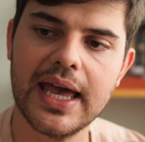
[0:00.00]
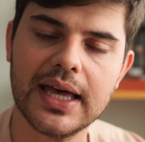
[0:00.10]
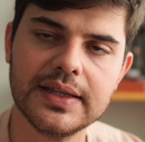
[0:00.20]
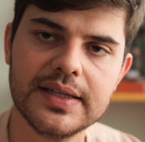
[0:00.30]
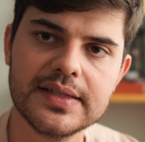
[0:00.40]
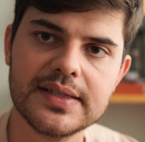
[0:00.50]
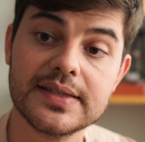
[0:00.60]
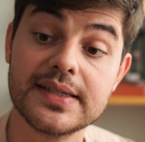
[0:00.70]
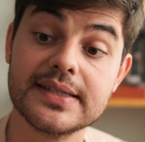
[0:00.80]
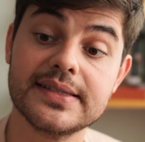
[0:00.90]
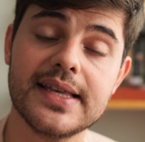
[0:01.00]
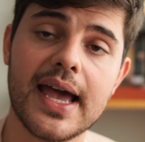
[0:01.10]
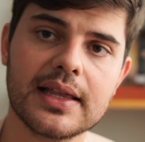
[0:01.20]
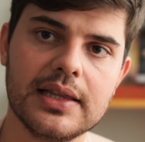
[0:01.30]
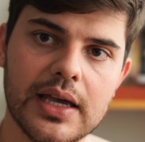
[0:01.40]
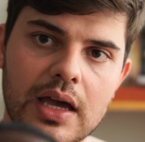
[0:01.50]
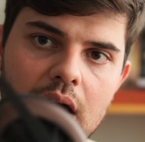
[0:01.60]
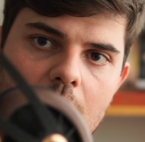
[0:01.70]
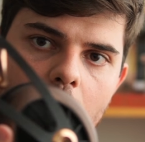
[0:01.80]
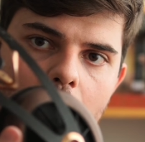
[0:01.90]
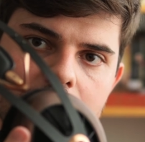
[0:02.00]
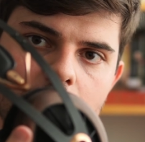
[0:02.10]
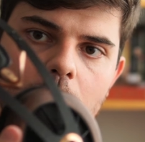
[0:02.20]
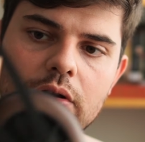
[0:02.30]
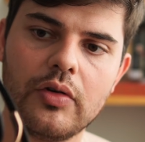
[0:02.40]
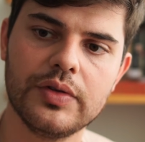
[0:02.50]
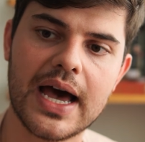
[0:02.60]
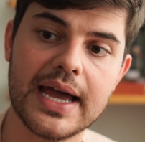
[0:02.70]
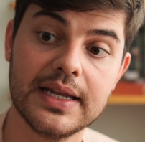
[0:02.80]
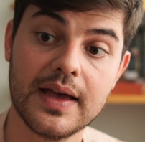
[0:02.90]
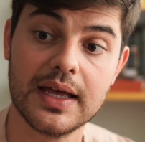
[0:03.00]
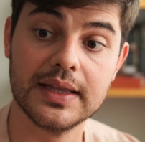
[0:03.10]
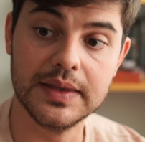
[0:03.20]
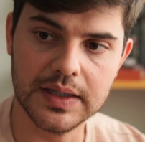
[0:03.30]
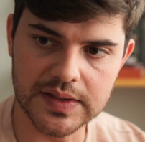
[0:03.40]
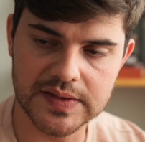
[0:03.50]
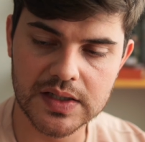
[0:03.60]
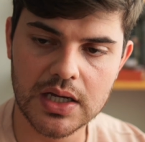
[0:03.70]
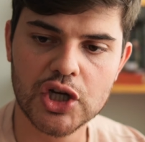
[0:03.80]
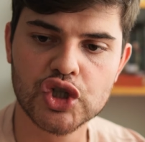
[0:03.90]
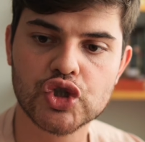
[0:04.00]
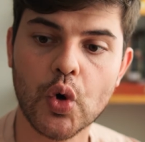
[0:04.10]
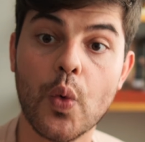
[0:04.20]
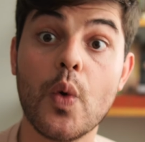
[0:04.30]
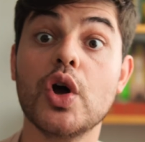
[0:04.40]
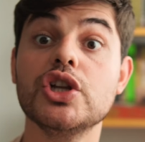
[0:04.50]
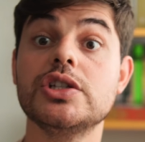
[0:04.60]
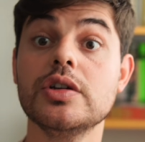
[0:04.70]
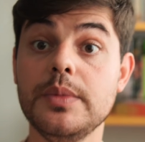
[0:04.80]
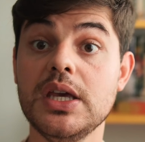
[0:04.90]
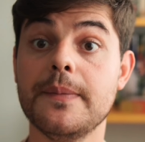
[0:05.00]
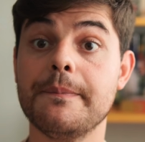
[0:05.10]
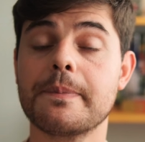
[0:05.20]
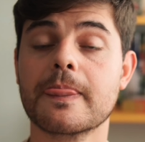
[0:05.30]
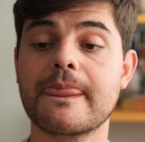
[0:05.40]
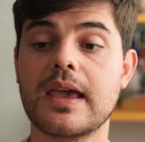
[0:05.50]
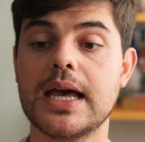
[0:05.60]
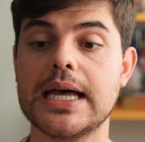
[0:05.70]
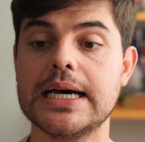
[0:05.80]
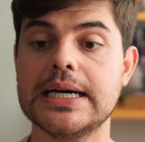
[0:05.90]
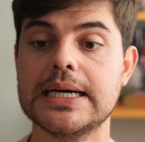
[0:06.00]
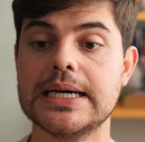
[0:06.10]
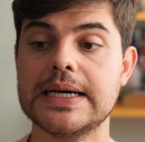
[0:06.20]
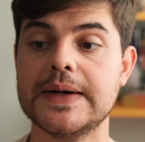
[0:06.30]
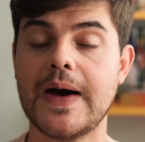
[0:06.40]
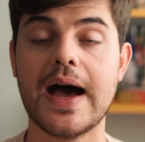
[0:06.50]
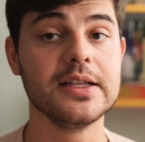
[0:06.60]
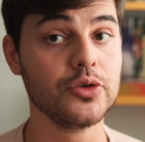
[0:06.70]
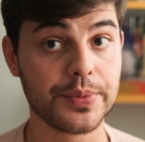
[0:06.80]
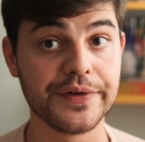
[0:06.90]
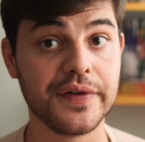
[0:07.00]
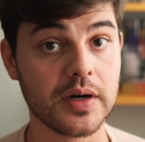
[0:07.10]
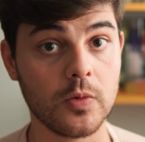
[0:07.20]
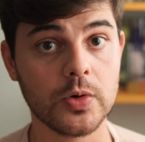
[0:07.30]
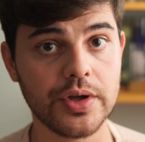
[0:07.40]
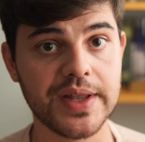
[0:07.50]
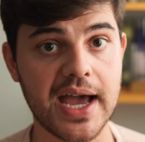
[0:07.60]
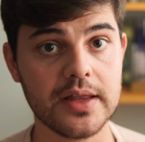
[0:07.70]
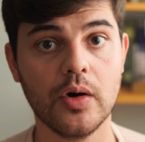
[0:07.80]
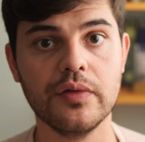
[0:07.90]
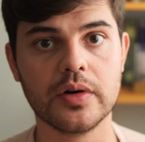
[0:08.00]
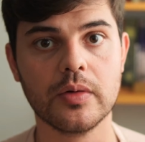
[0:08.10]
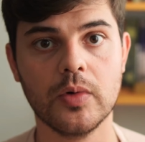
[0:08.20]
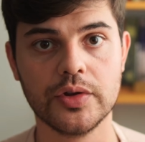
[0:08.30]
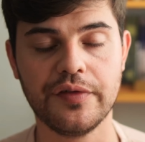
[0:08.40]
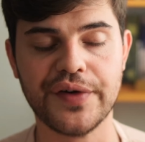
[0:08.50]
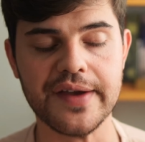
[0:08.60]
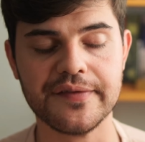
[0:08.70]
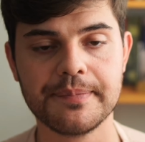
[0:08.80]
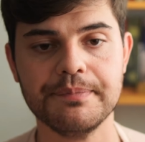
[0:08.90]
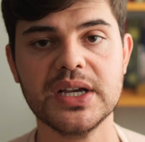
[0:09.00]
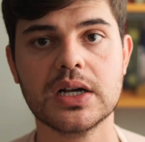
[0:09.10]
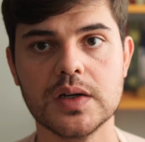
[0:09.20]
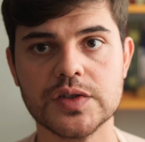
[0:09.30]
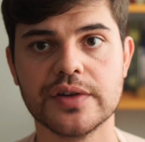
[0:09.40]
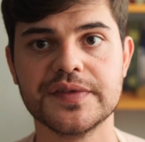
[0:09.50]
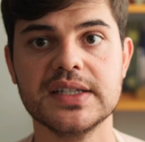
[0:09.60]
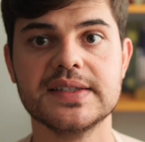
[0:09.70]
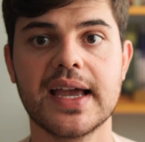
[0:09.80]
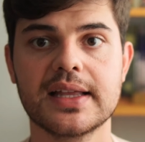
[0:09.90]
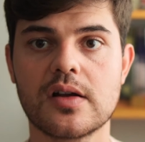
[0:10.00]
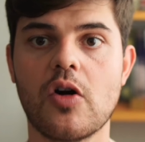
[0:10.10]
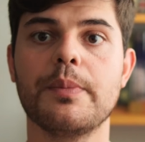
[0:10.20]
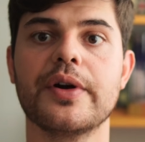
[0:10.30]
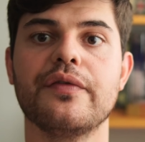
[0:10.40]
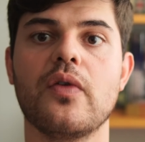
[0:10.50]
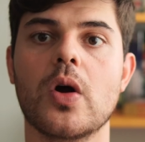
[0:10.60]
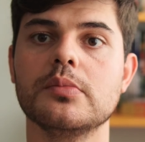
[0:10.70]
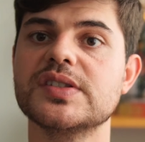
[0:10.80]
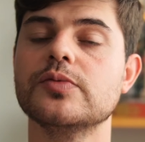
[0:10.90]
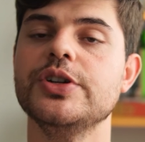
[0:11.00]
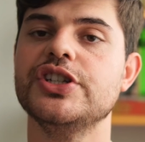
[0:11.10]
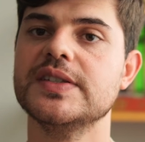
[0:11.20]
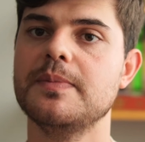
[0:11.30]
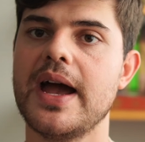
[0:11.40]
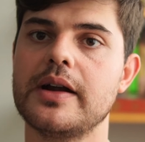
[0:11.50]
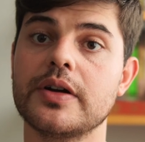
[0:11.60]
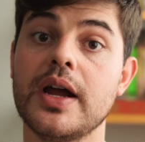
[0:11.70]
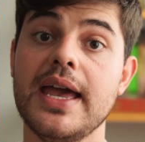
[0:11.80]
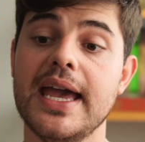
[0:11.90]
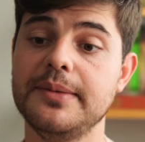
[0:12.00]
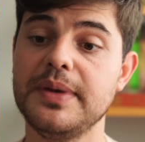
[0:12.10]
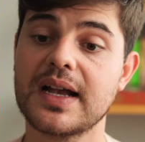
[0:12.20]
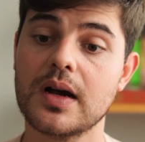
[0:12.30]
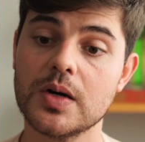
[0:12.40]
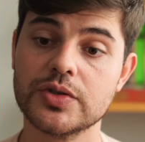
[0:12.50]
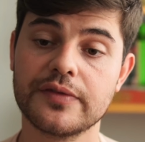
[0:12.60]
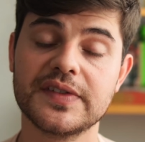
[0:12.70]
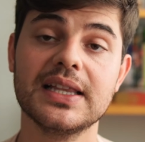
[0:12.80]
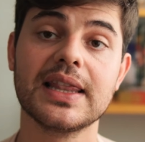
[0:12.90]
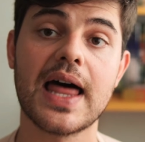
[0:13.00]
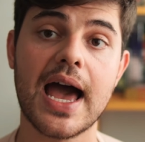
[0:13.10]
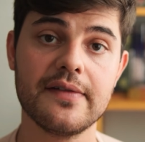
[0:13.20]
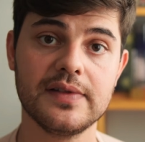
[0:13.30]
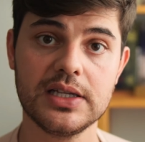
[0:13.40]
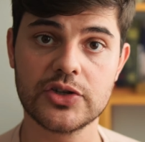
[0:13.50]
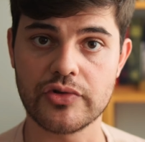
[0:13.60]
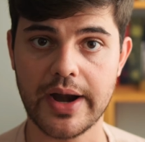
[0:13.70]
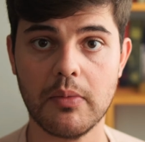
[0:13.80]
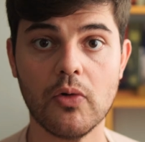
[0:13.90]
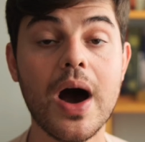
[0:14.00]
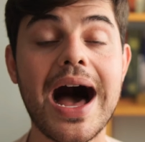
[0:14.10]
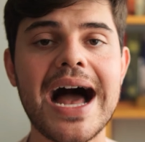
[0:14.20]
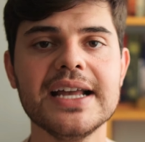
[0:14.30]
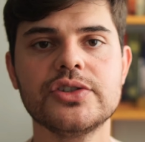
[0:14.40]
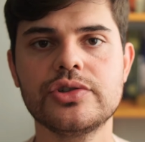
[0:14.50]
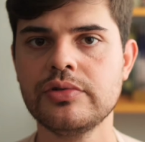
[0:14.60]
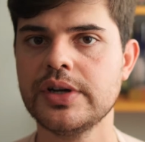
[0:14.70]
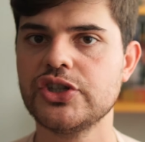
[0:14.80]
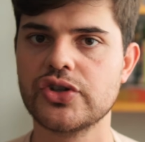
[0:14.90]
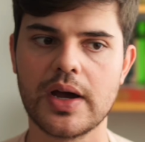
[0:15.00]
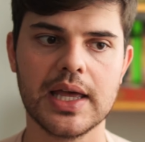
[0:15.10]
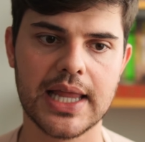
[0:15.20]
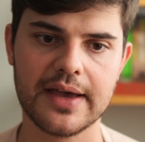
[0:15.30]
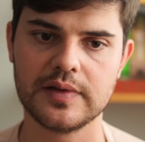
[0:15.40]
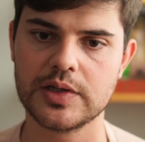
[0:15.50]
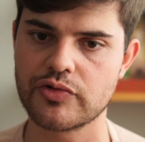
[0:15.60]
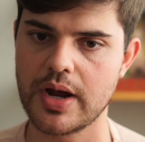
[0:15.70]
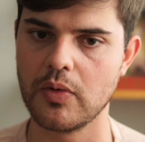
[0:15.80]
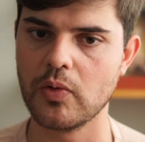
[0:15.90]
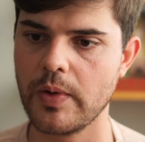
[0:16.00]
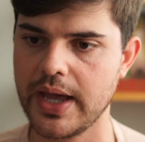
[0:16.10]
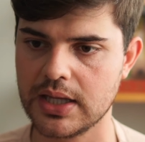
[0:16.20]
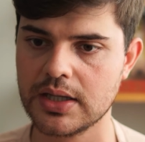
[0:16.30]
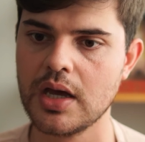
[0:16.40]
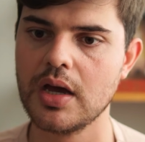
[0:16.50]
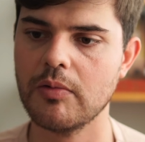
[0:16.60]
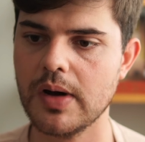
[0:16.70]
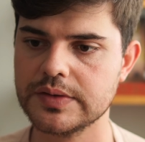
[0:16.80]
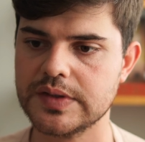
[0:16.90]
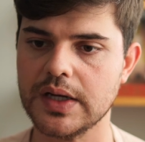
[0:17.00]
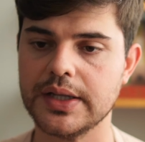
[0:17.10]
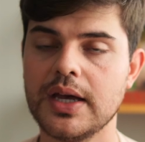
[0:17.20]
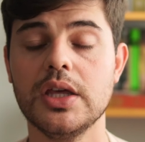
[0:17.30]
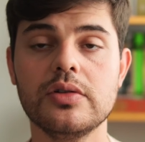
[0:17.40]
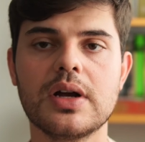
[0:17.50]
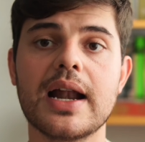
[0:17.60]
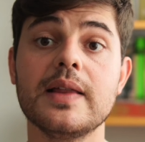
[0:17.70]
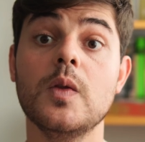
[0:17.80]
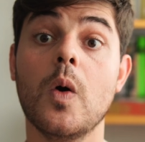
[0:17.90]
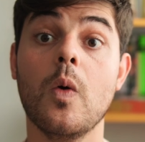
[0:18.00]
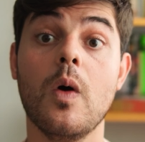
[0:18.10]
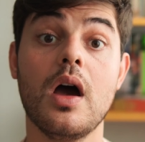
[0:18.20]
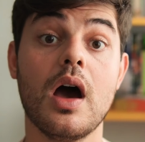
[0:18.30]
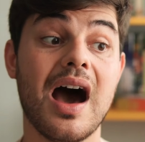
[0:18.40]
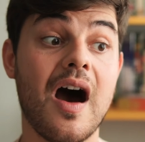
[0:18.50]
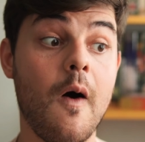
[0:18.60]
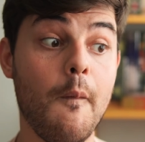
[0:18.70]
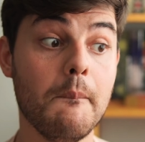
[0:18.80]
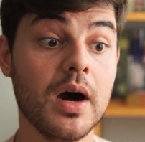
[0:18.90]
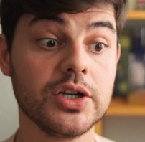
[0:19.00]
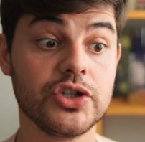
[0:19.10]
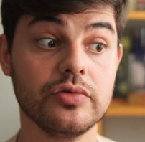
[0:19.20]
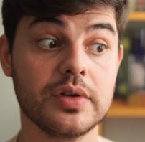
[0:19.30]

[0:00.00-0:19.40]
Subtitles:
And this is exactly what 109 does. So to me, I do prefer 109 over 105 because of the technical performance, which is better, and because of the lively treble. I do enjoy a lively treble when well done. You gotta know how much you